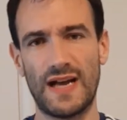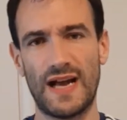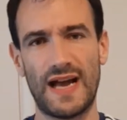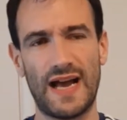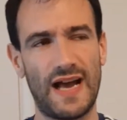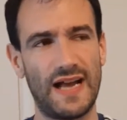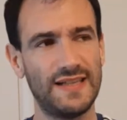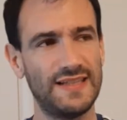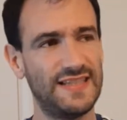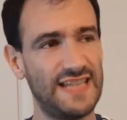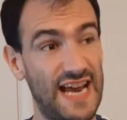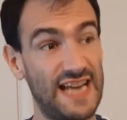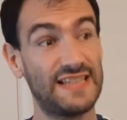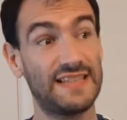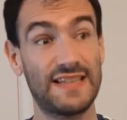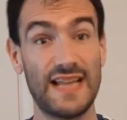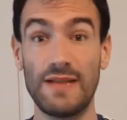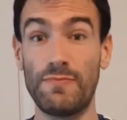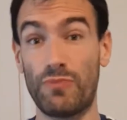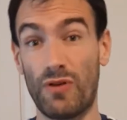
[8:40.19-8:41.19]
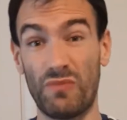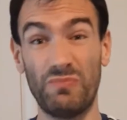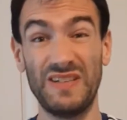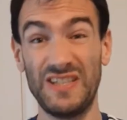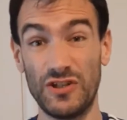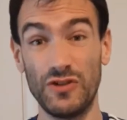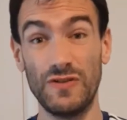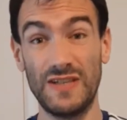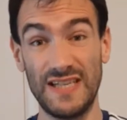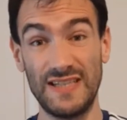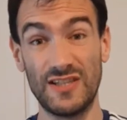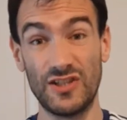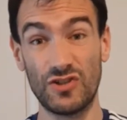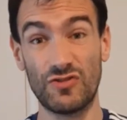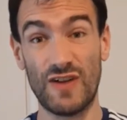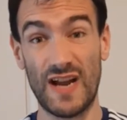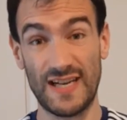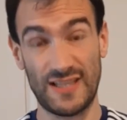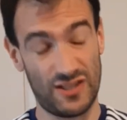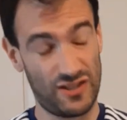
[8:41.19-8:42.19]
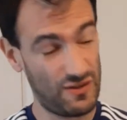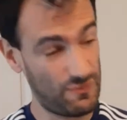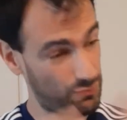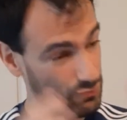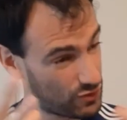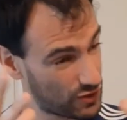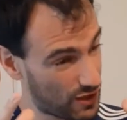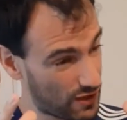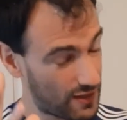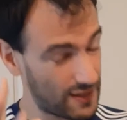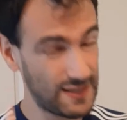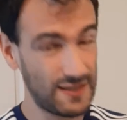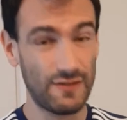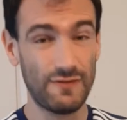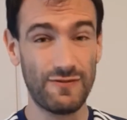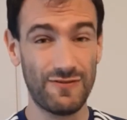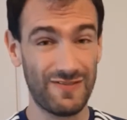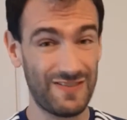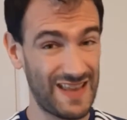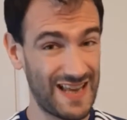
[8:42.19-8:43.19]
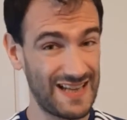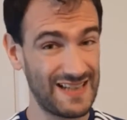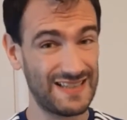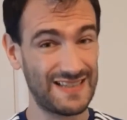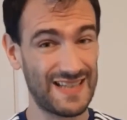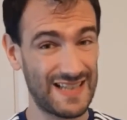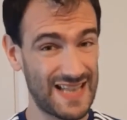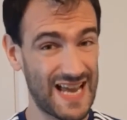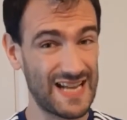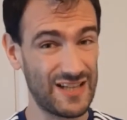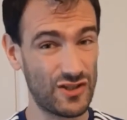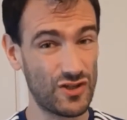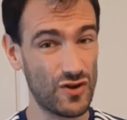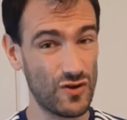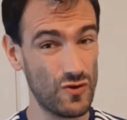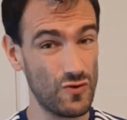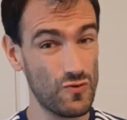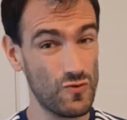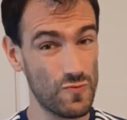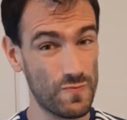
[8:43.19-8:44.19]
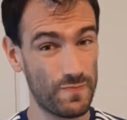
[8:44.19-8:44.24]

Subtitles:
And yes, they probably do need to stretch. The kind of things that they do,